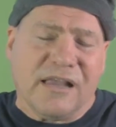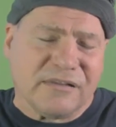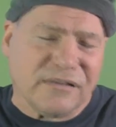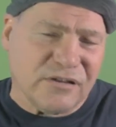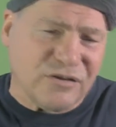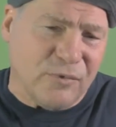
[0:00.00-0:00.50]
I
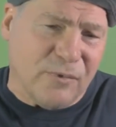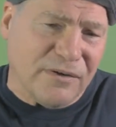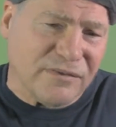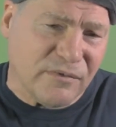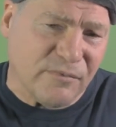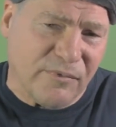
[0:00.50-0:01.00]
says, "You
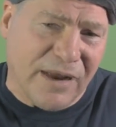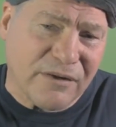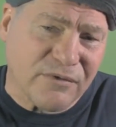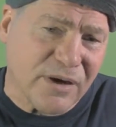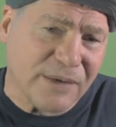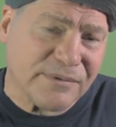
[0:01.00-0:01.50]
want some
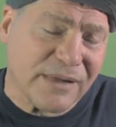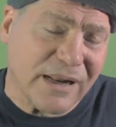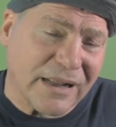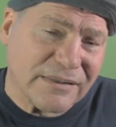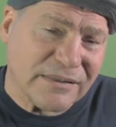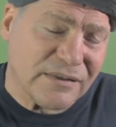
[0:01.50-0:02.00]
rat traps
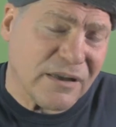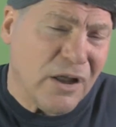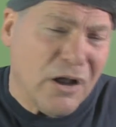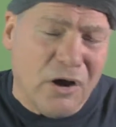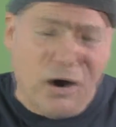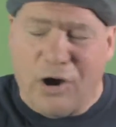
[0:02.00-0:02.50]
I can see.
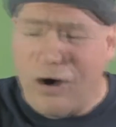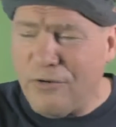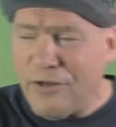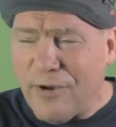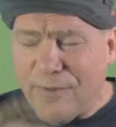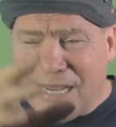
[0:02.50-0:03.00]

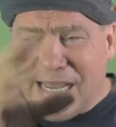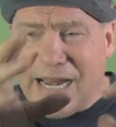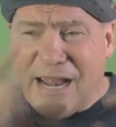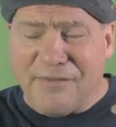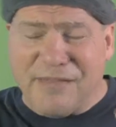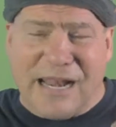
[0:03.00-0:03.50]
"Oh no, we
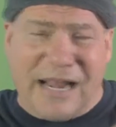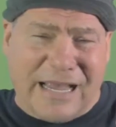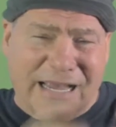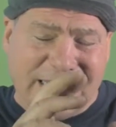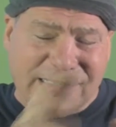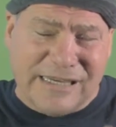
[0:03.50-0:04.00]
can't have that.
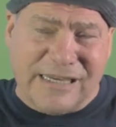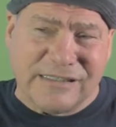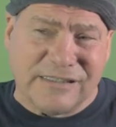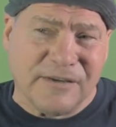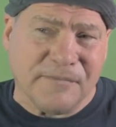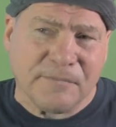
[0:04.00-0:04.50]
I got
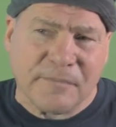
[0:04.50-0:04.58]
kids."